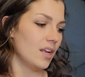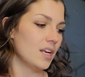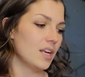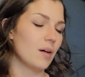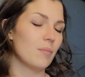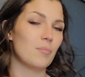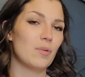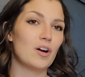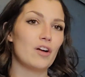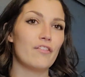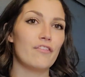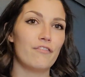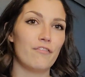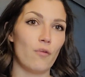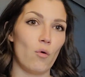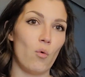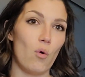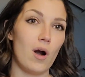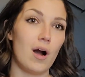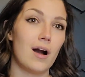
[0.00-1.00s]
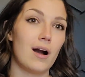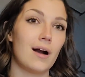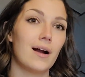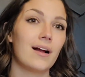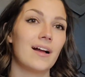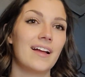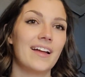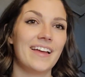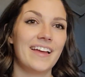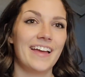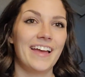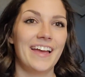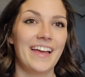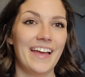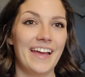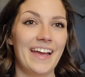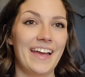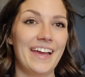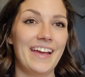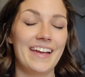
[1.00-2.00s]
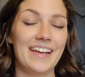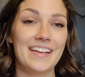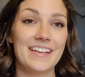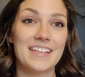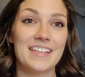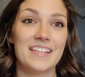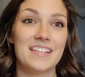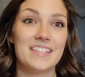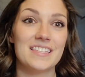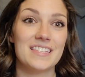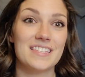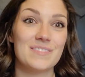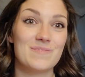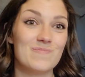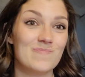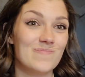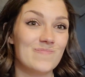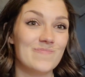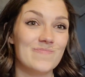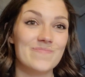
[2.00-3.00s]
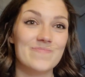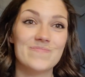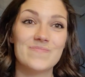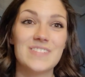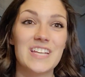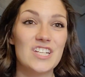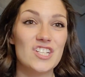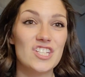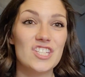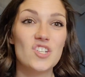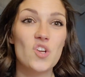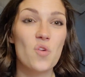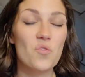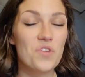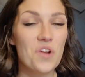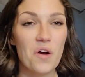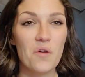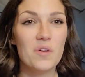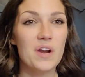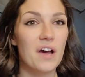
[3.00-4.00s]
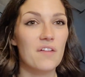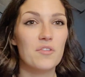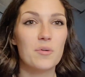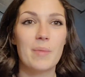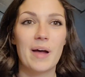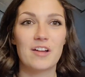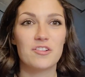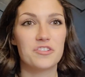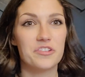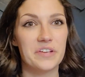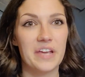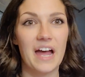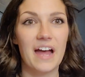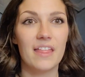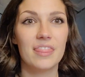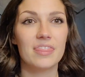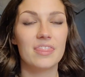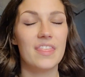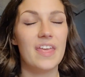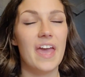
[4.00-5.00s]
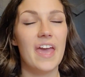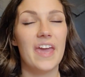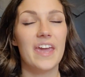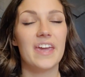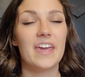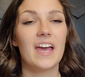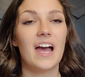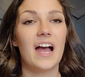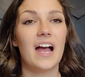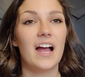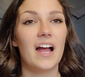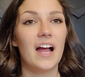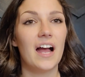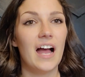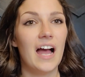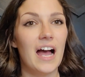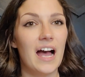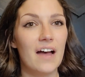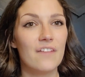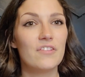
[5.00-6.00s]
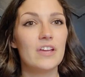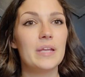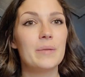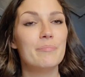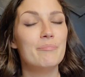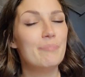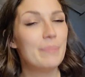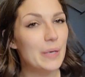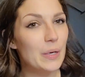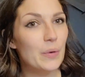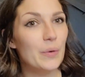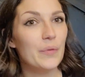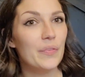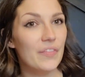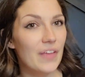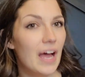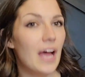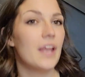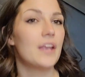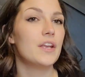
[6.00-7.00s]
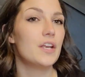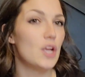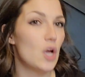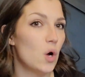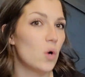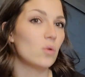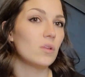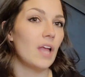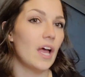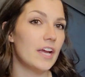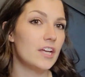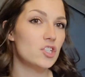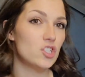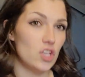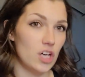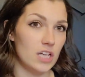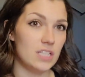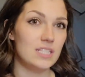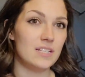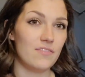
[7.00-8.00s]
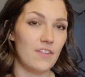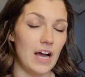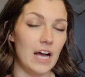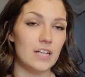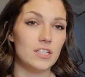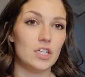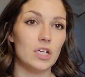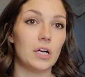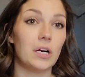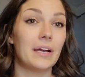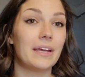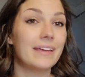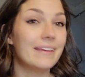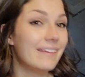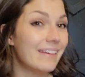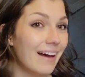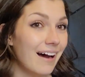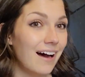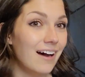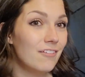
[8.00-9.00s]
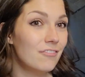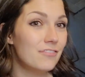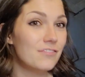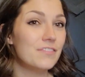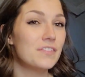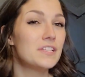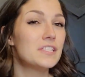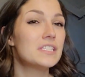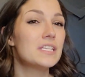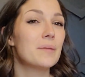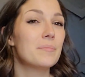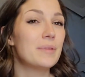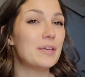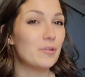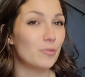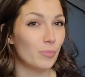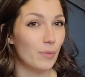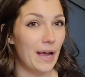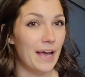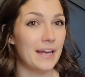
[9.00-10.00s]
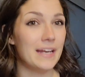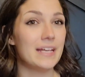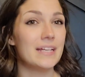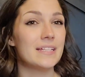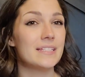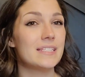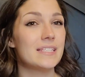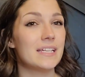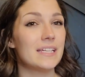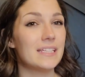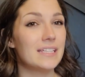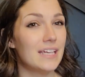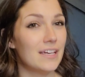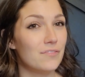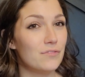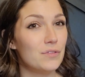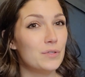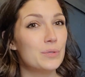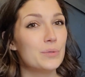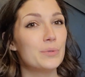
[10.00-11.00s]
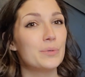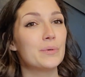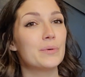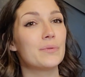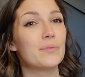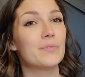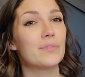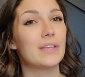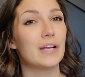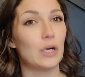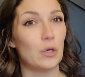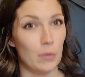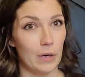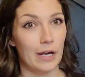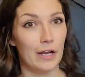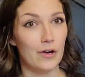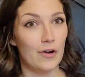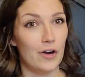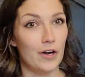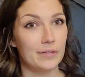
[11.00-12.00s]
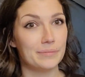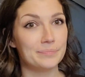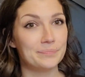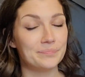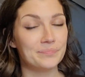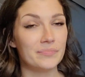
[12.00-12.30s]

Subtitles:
Number 4 is they just don't know enough about you yet. They haven't built that know, like, trust factor enough to be ready to give you their credit card.